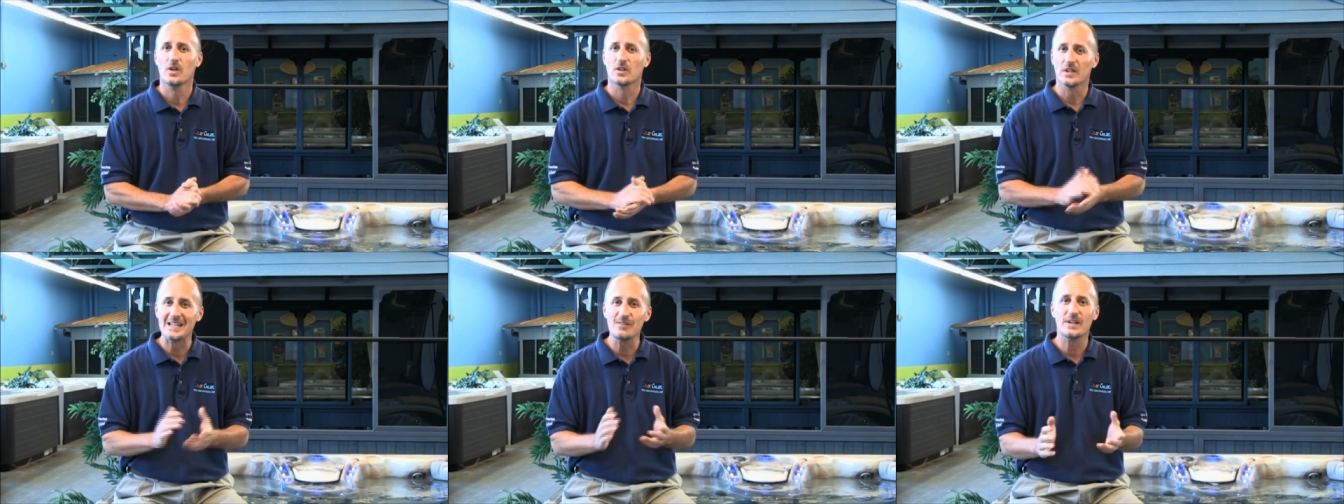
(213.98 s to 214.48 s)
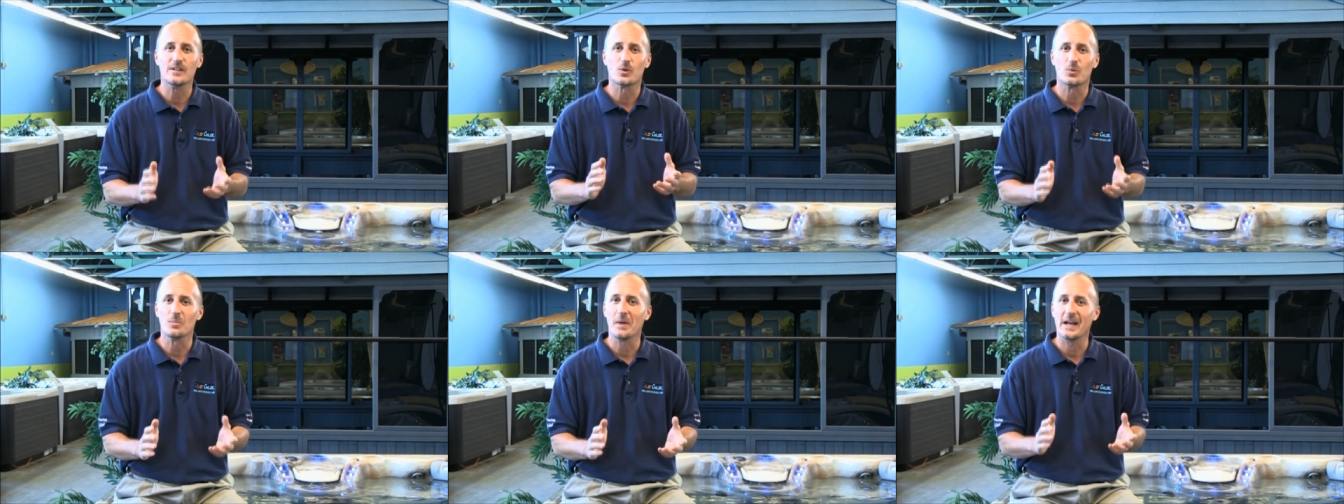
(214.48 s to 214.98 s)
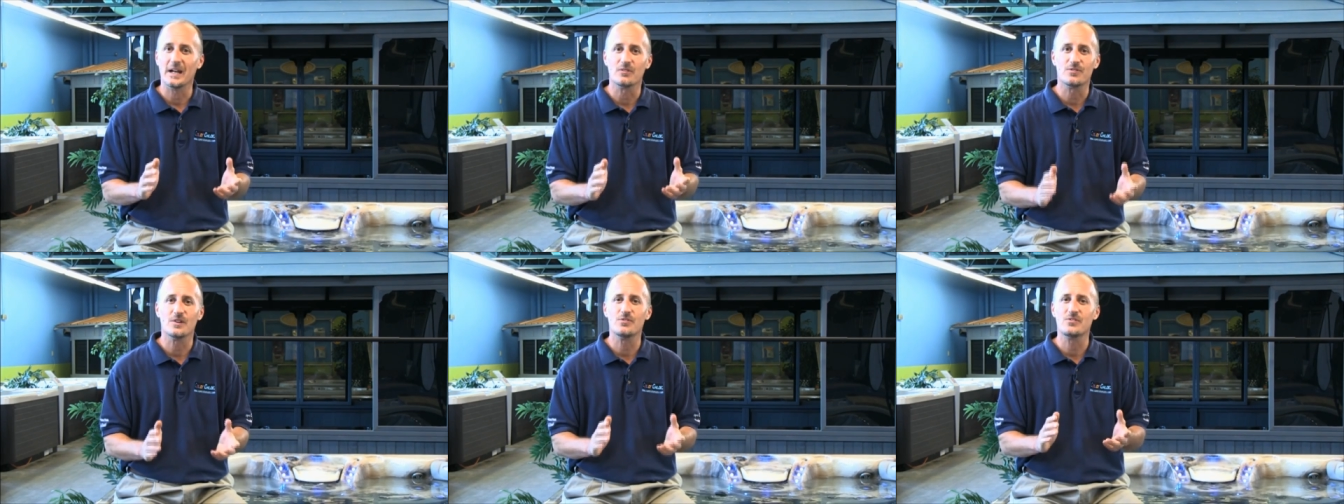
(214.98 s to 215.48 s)
leaving the remaining
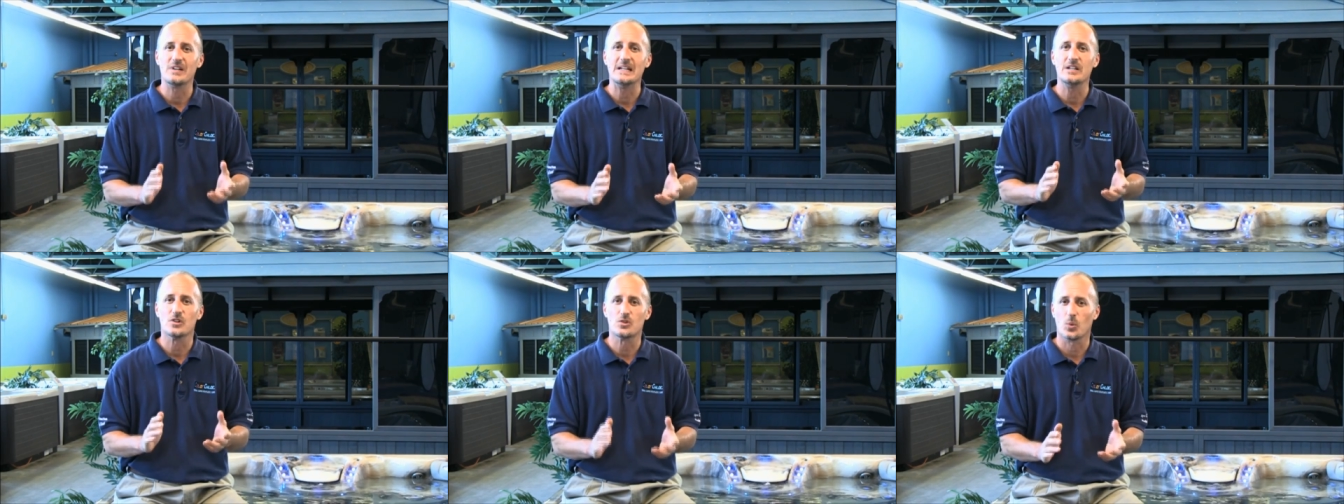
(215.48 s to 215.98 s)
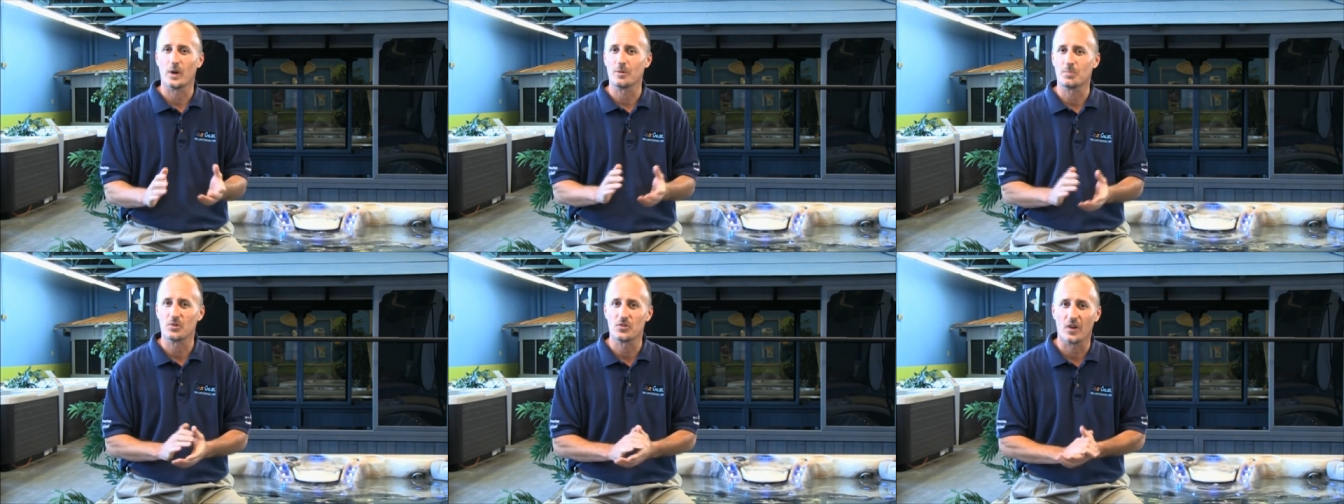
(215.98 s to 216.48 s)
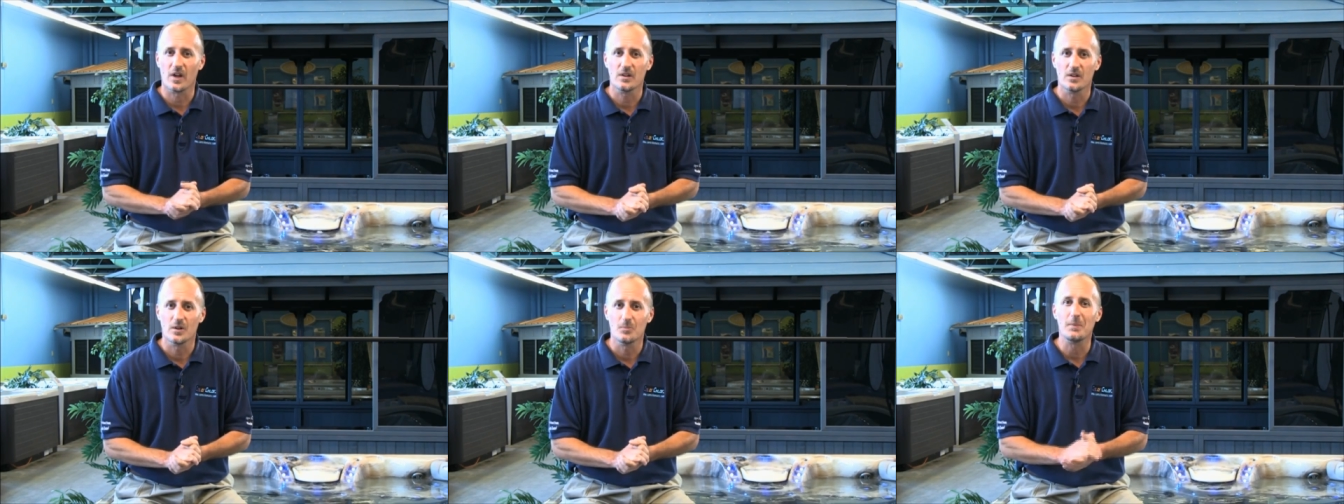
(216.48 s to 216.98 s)
15 to
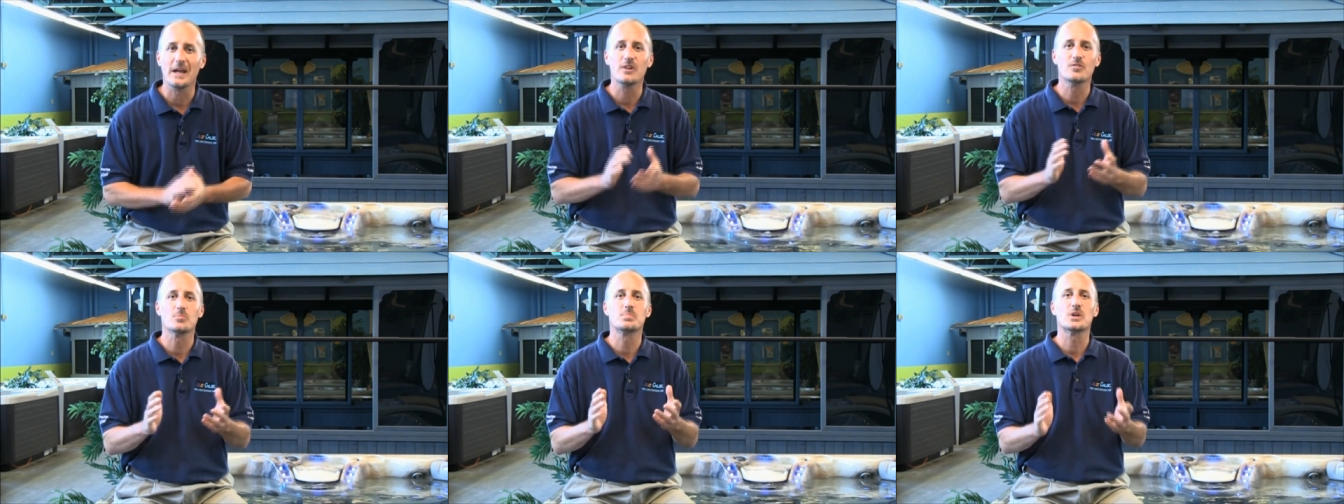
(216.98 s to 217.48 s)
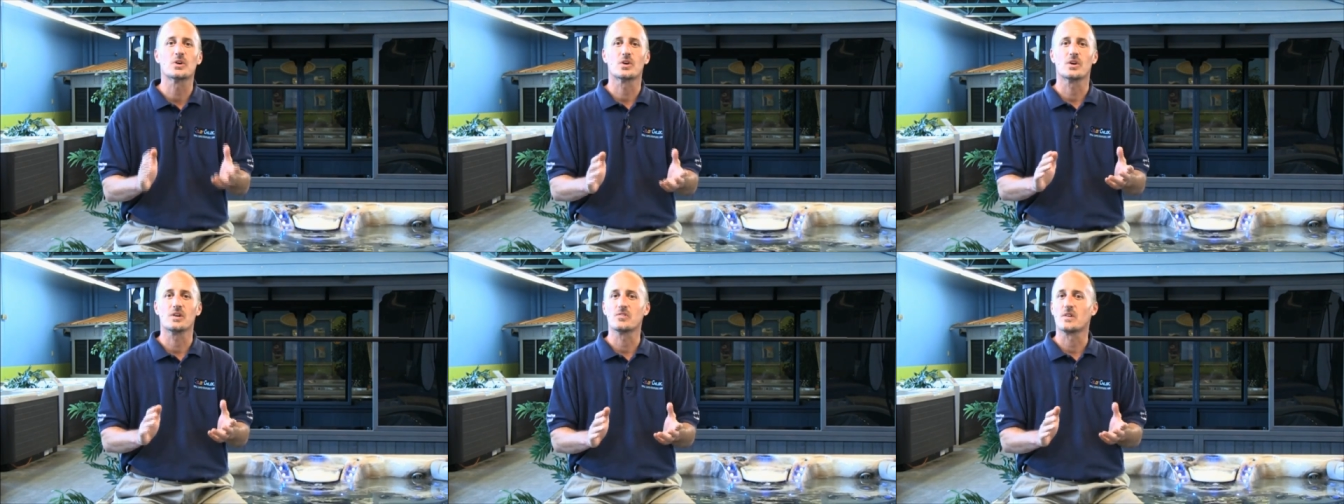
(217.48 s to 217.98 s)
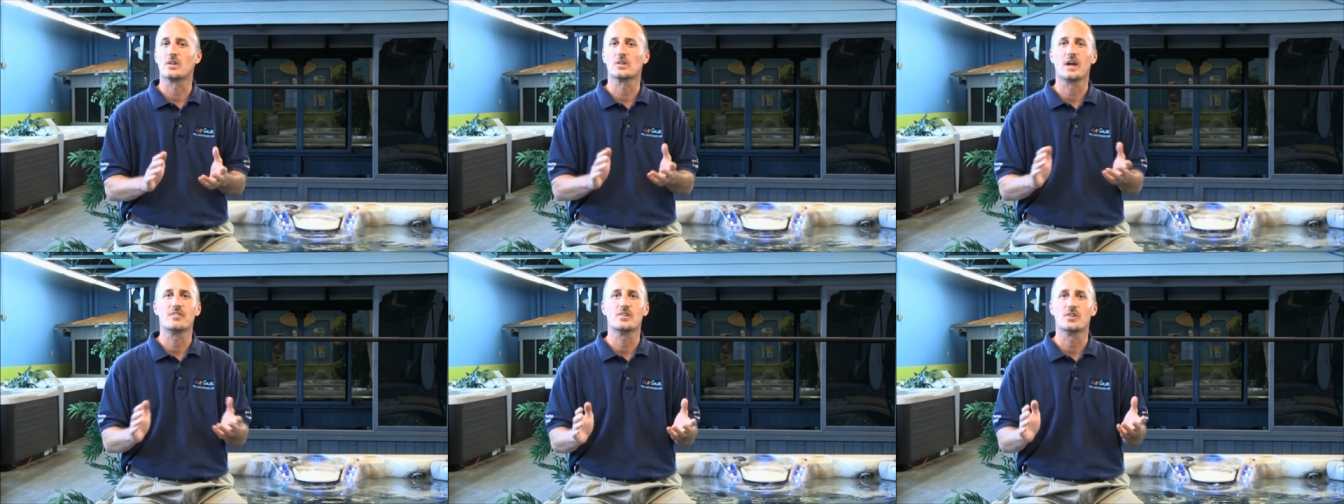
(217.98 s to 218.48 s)
20% made of impurities that are
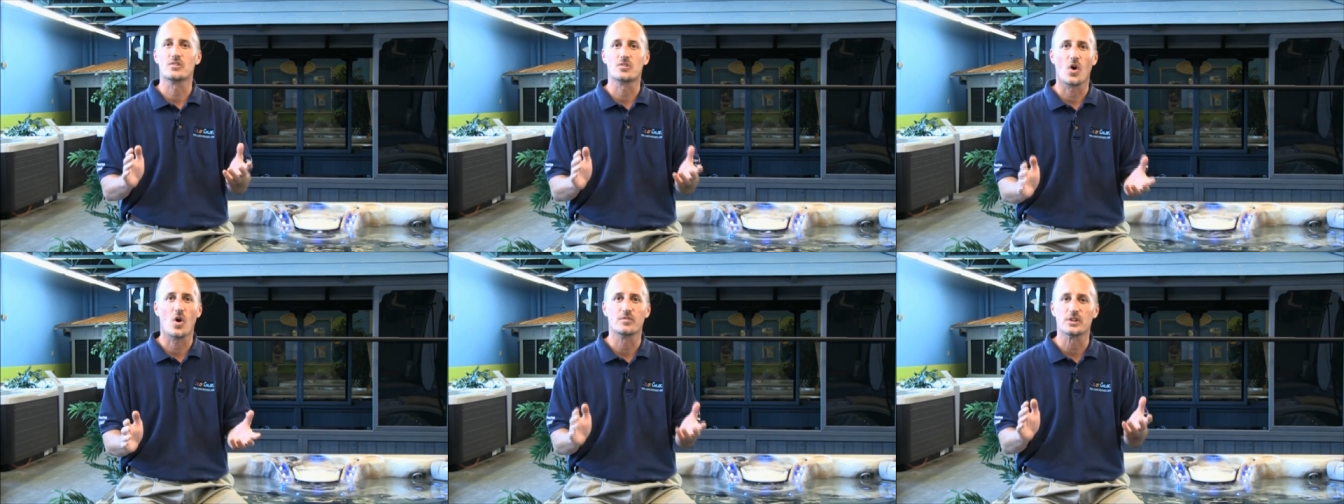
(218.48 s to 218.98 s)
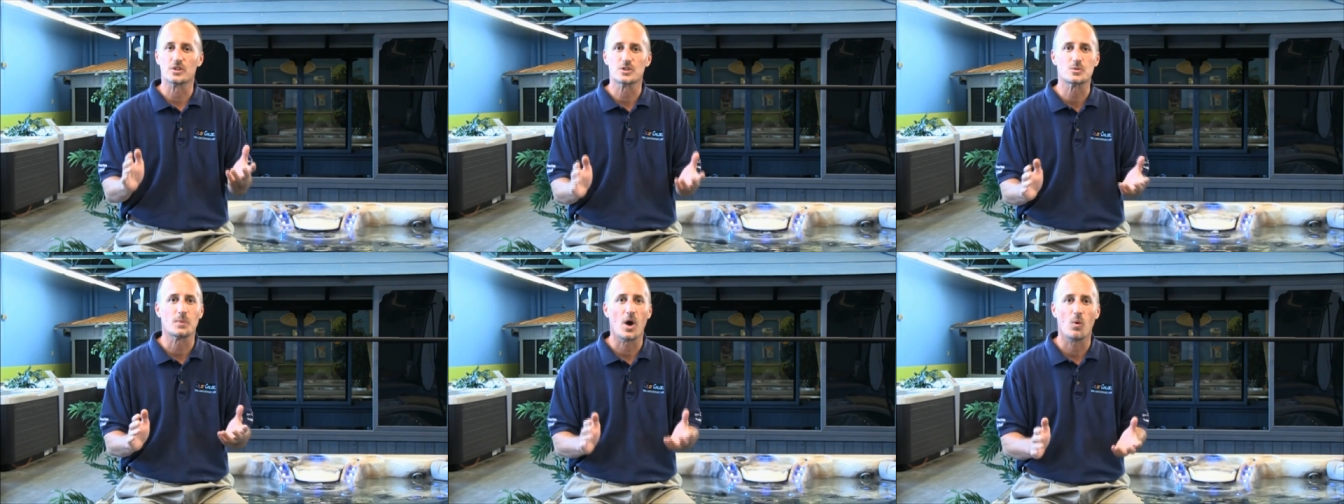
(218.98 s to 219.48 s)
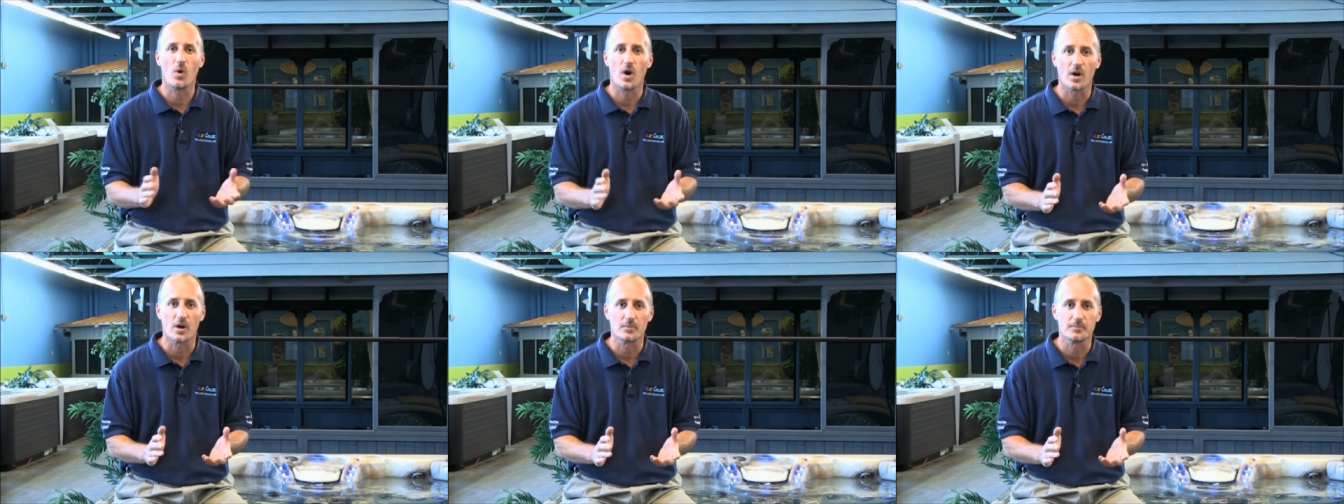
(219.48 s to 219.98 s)
left to dissolve in your spa
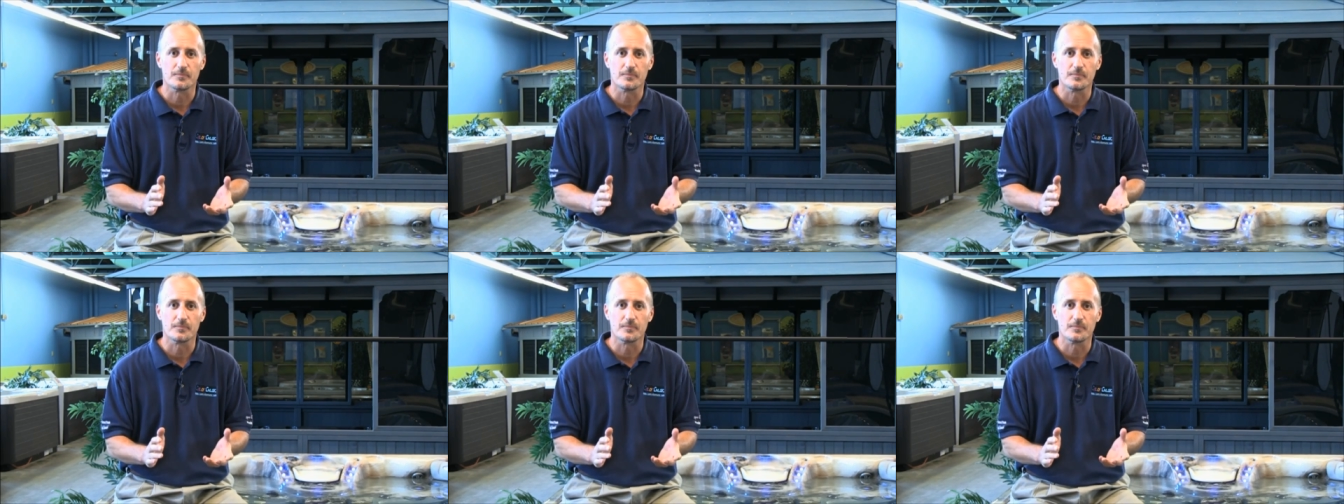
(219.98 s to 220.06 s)
water.